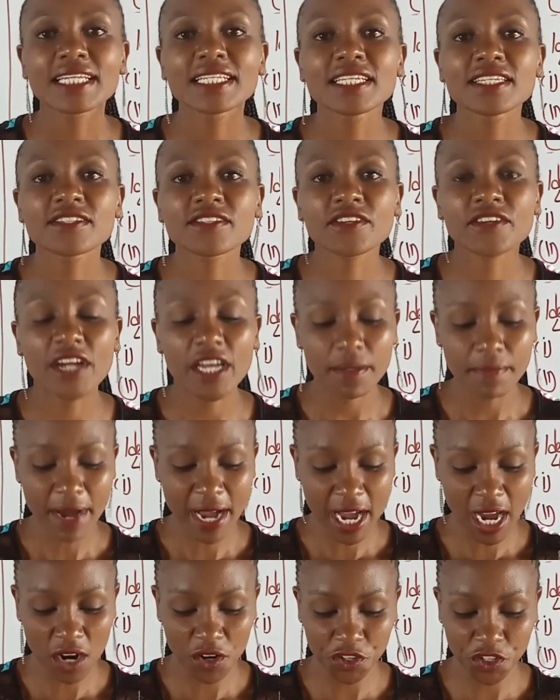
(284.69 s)
describe
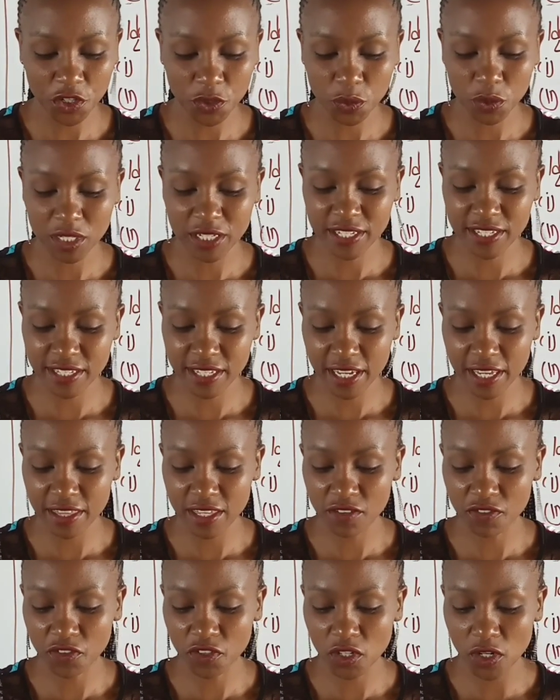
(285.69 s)
how you will say
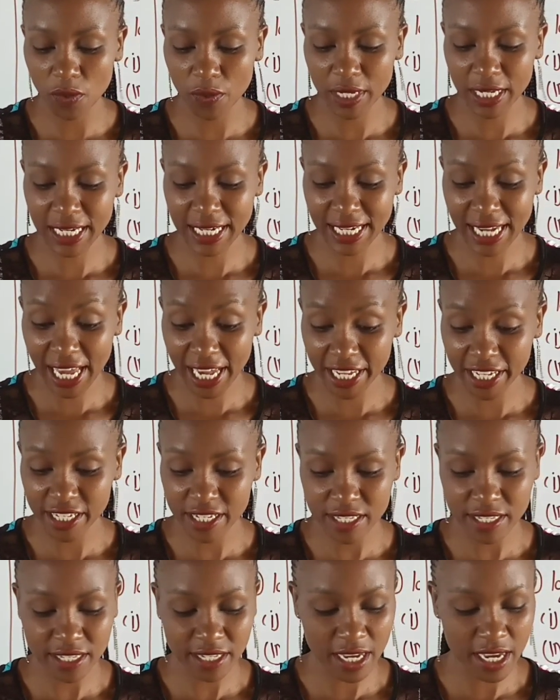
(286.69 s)
the following
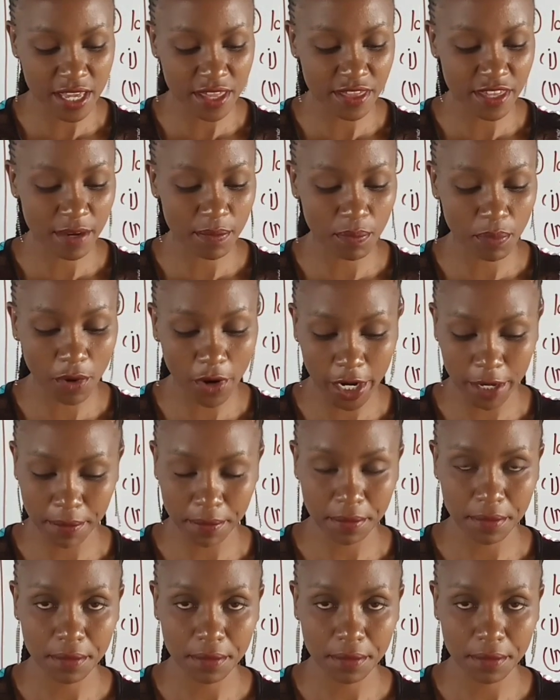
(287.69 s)
lines in the poem.